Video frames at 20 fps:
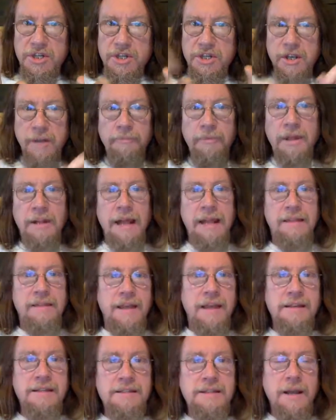something like
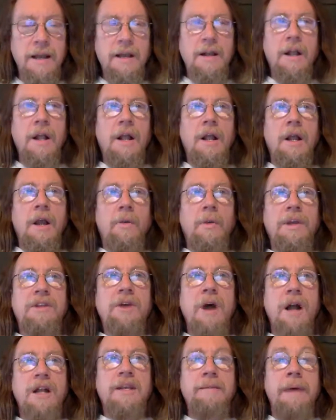this. We
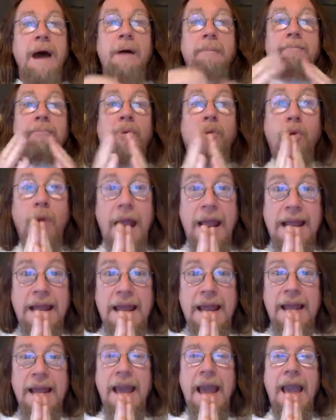talked about
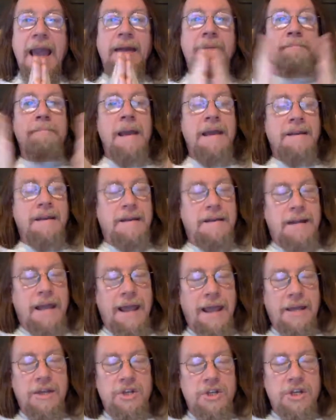praying and
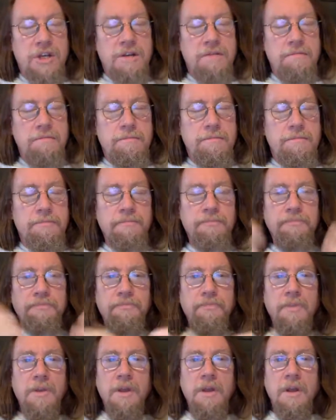meditation.
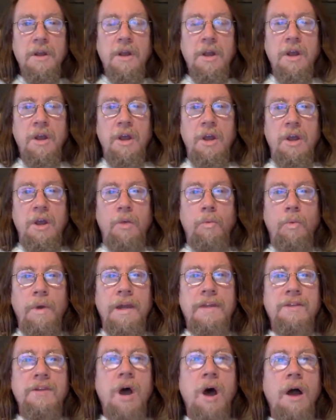
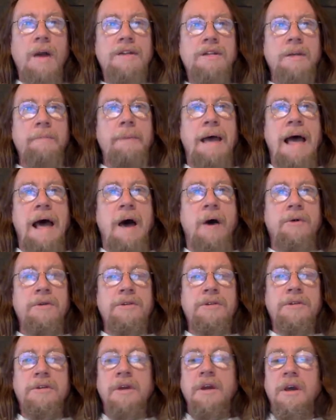We talked
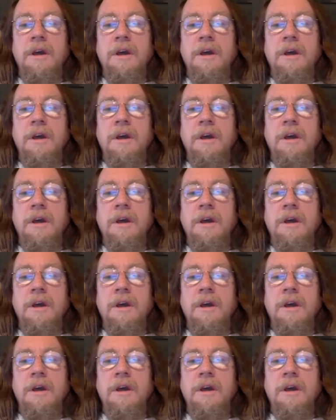about